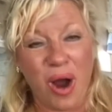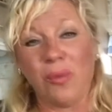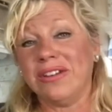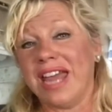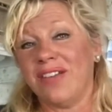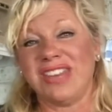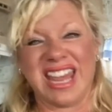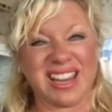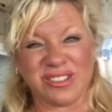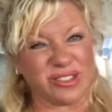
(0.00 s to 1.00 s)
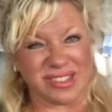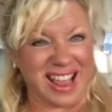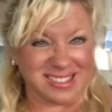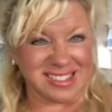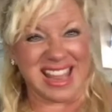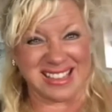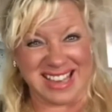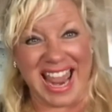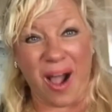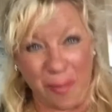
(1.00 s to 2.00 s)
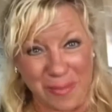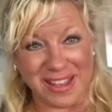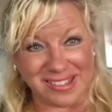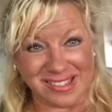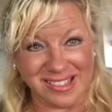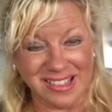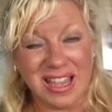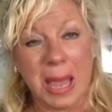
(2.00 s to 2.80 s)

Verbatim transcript: We don't have to exercise that doubt muscle.